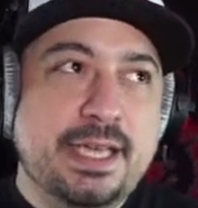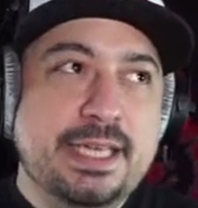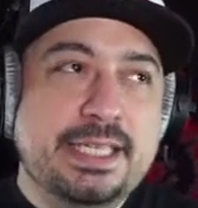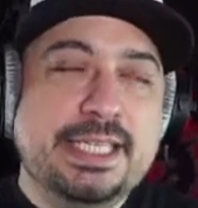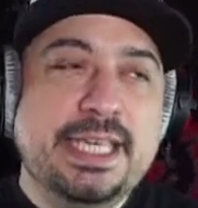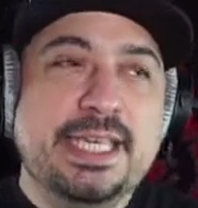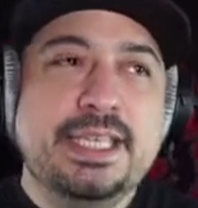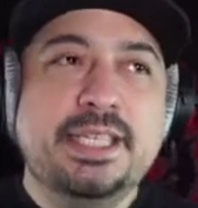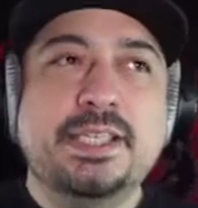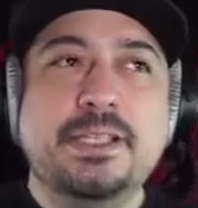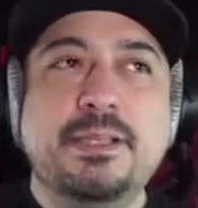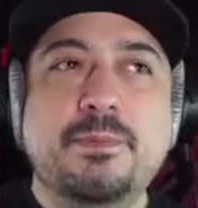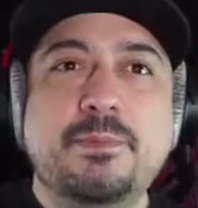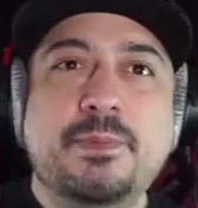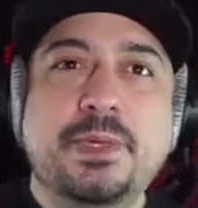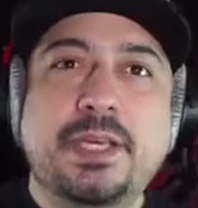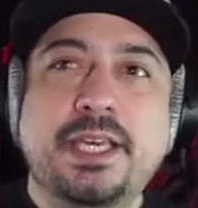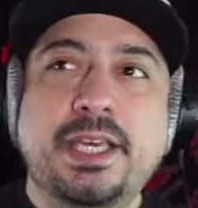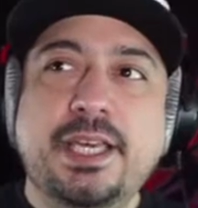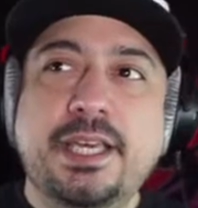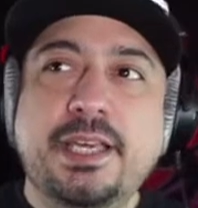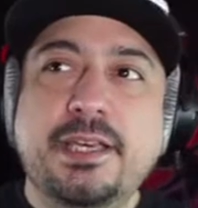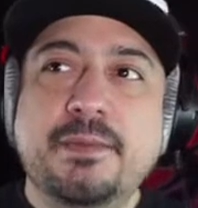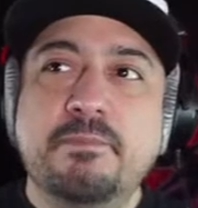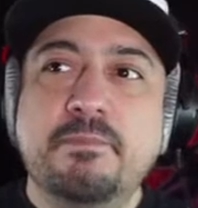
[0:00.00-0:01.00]
tends to
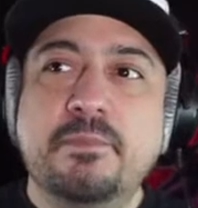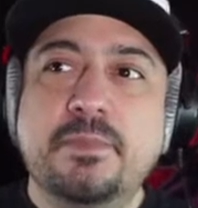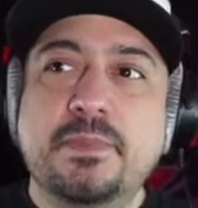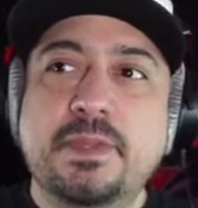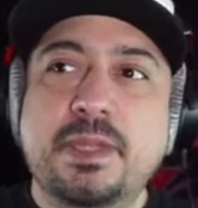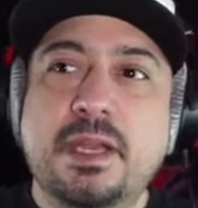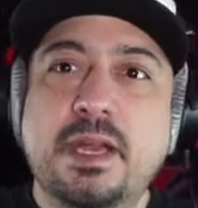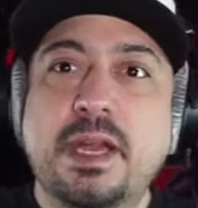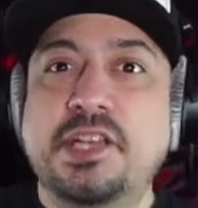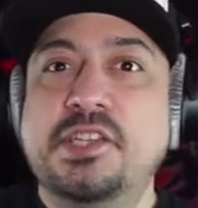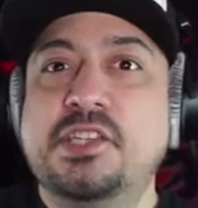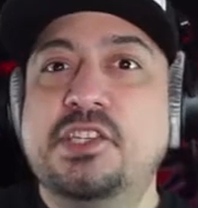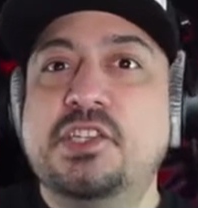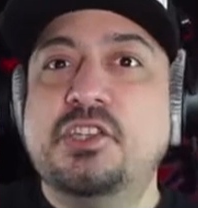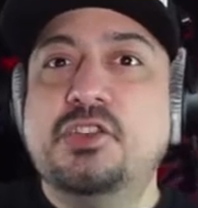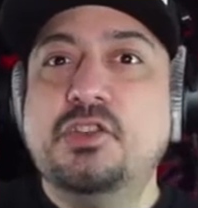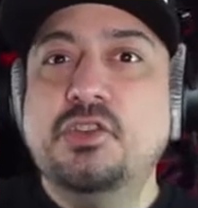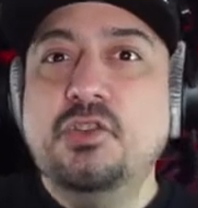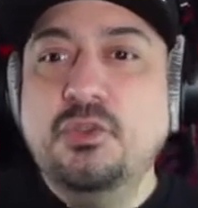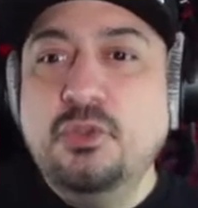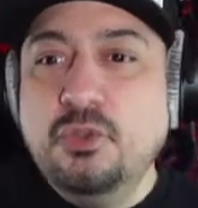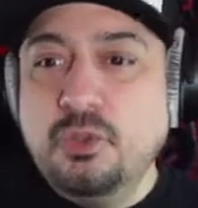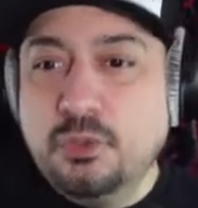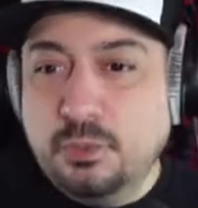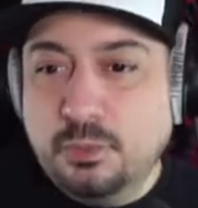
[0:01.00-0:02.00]
be
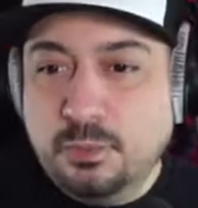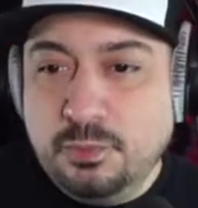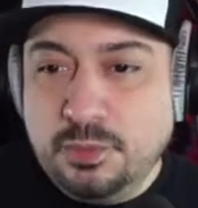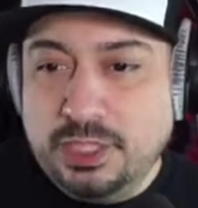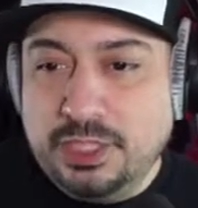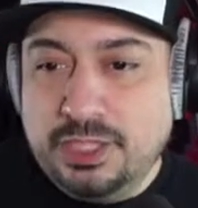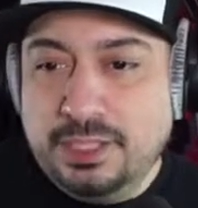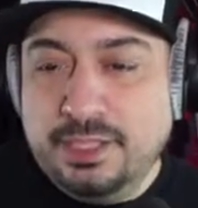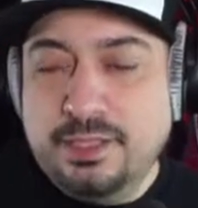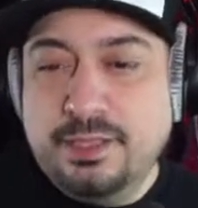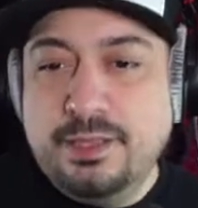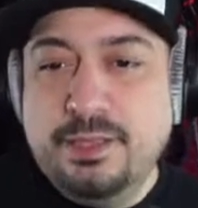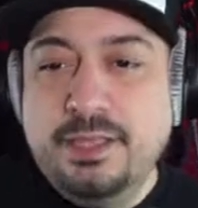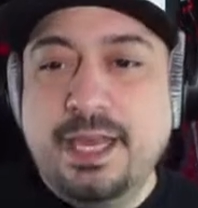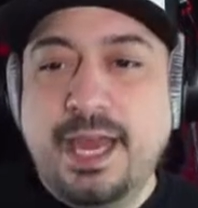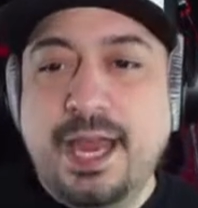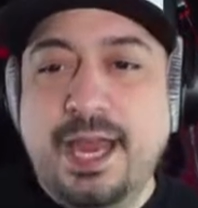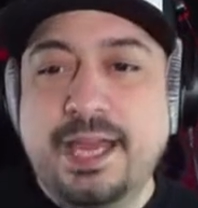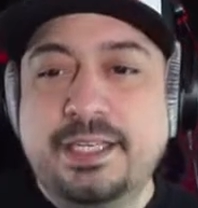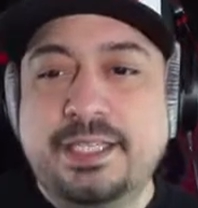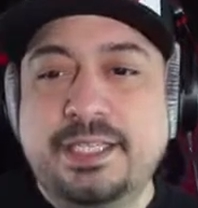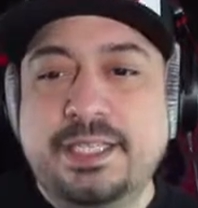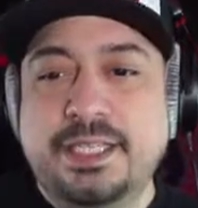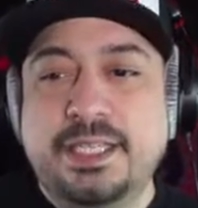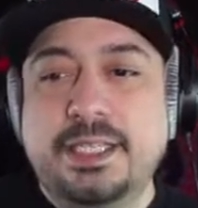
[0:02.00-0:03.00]
assumed
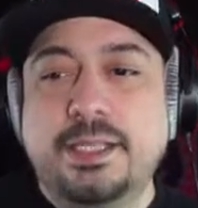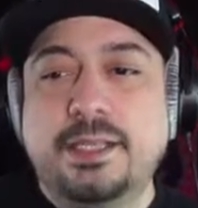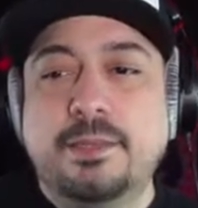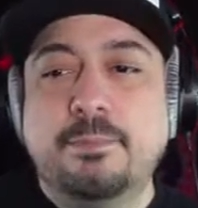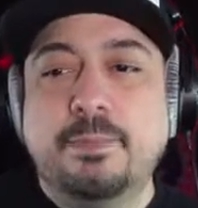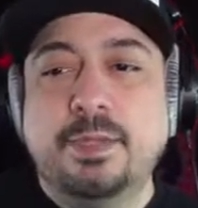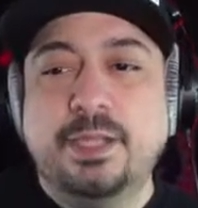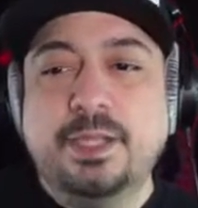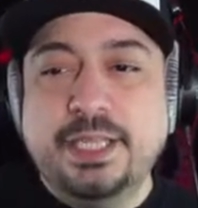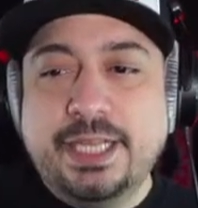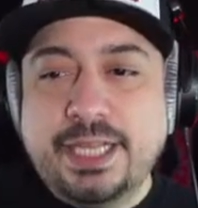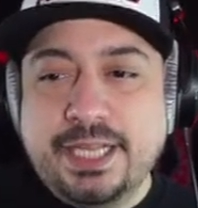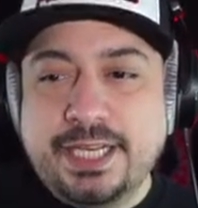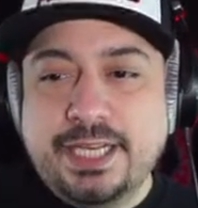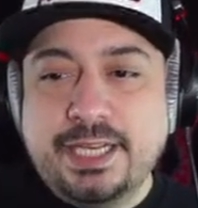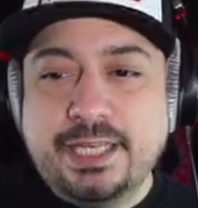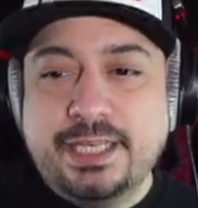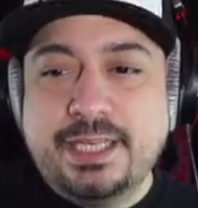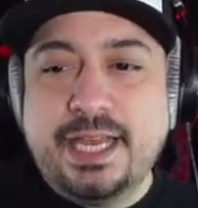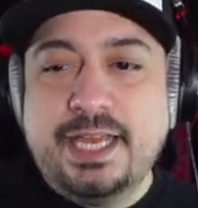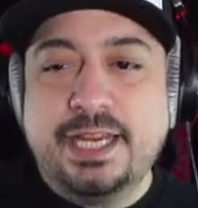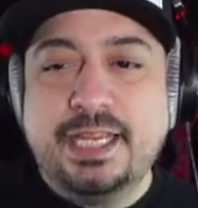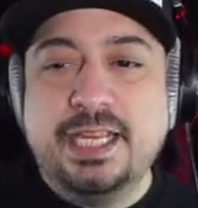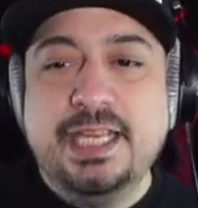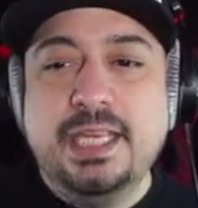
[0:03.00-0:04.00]
that the planet
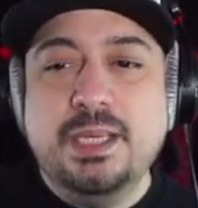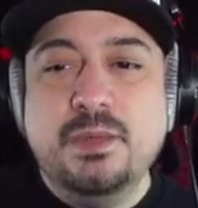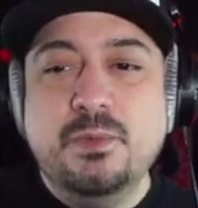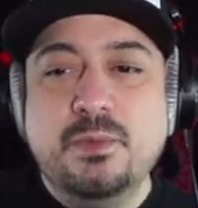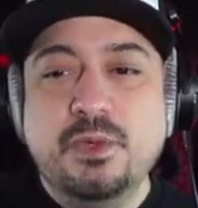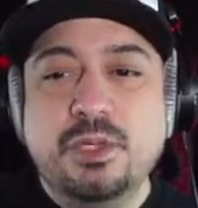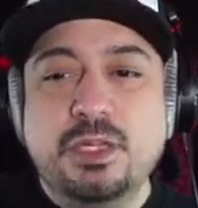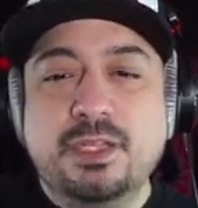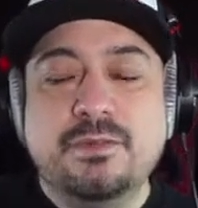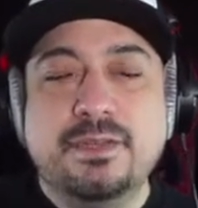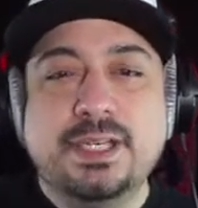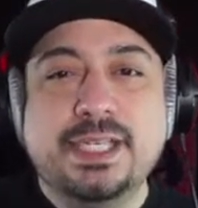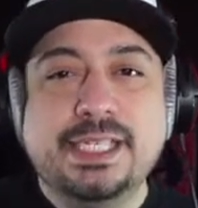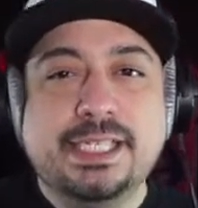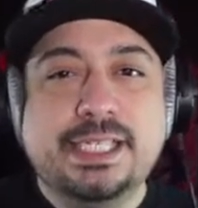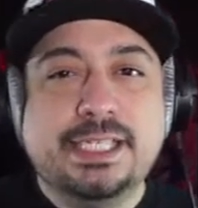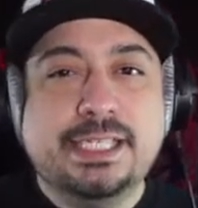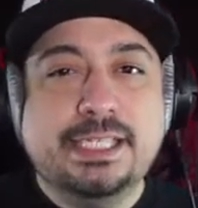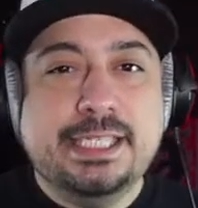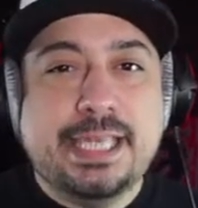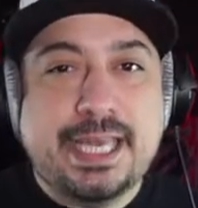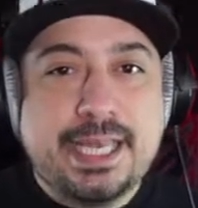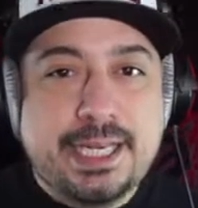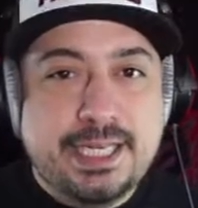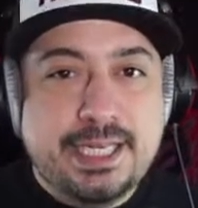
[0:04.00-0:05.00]
that he would have
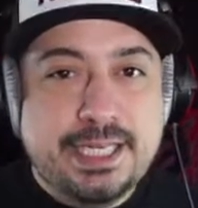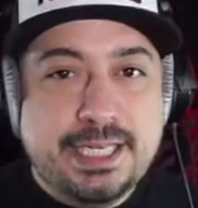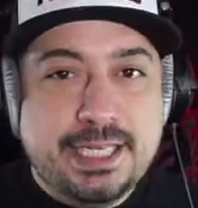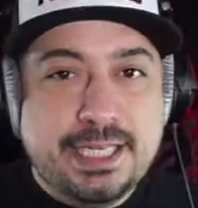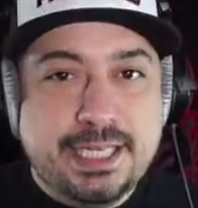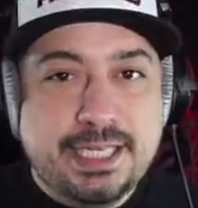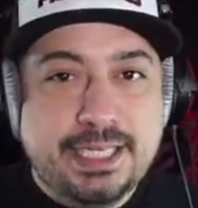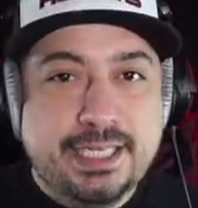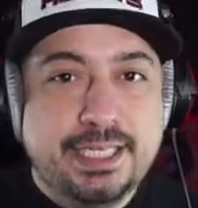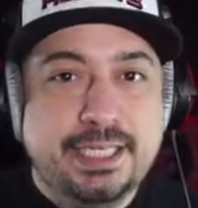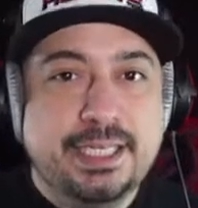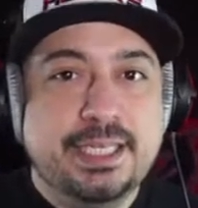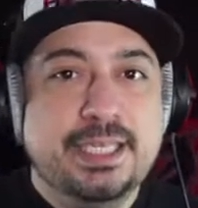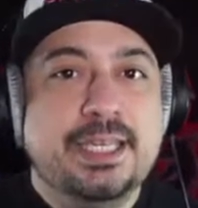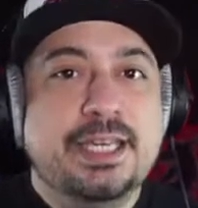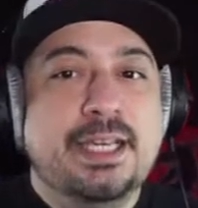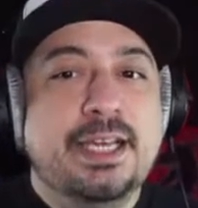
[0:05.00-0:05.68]
ascended